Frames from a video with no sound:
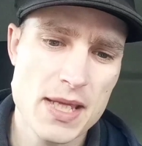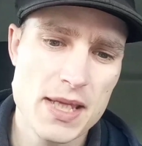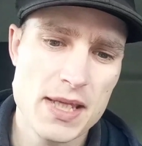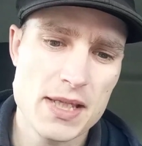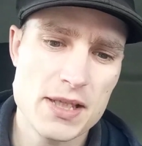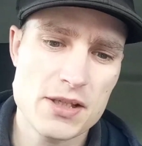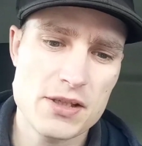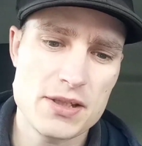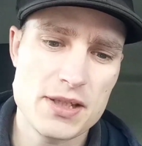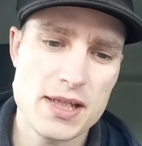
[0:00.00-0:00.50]

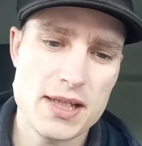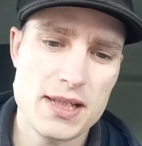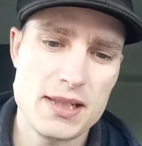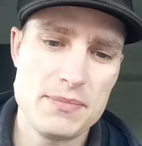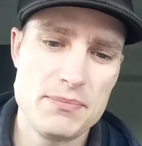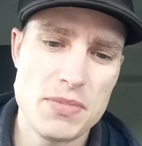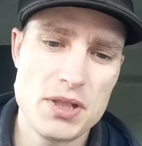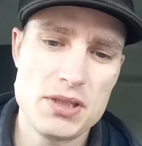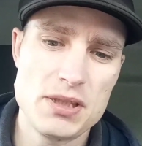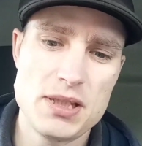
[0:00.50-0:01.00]
So yeah, the
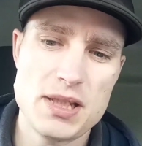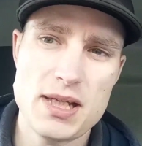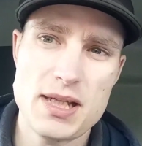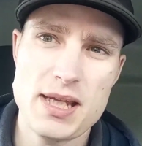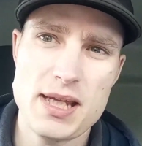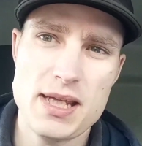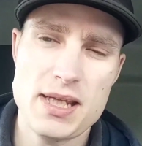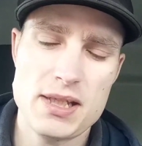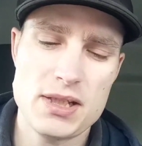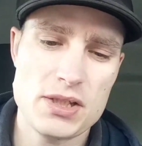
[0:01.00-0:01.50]

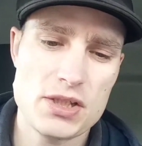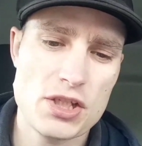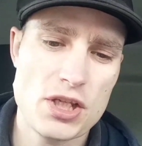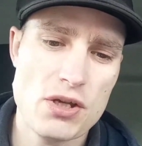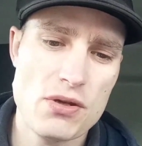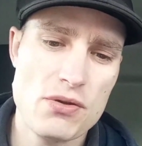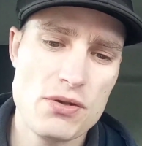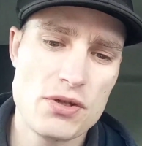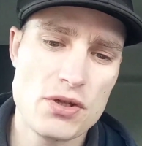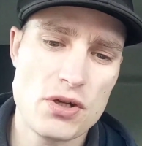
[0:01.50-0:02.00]
Monday
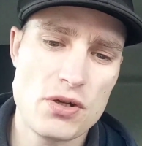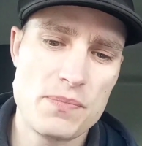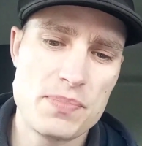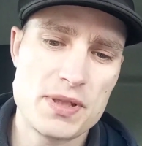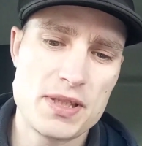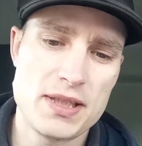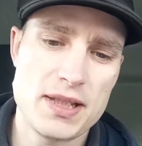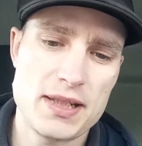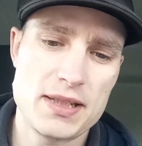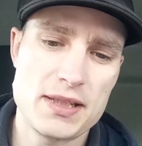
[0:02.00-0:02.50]
2 jobs,
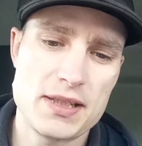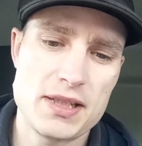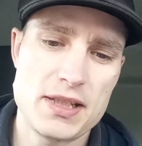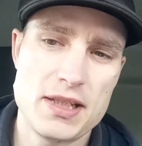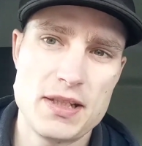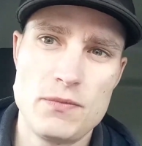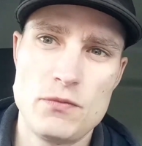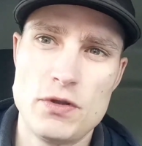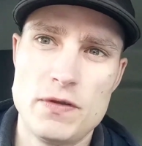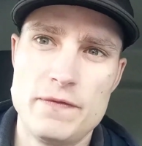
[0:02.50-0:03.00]
90
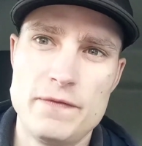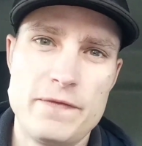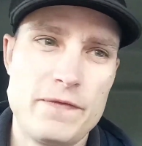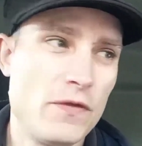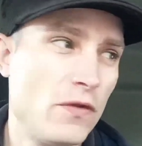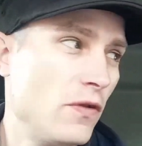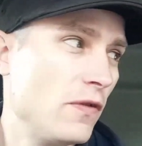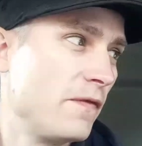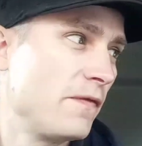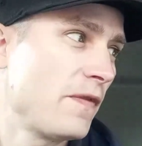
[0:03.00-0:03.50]
and
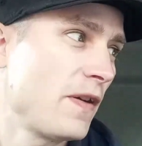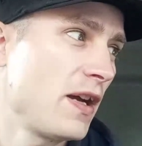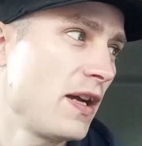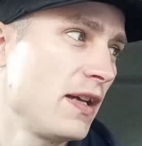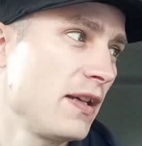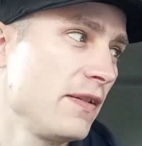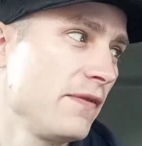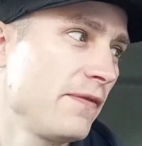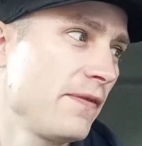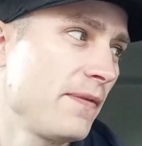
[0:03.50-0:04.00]

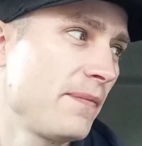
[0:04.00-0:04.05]
145,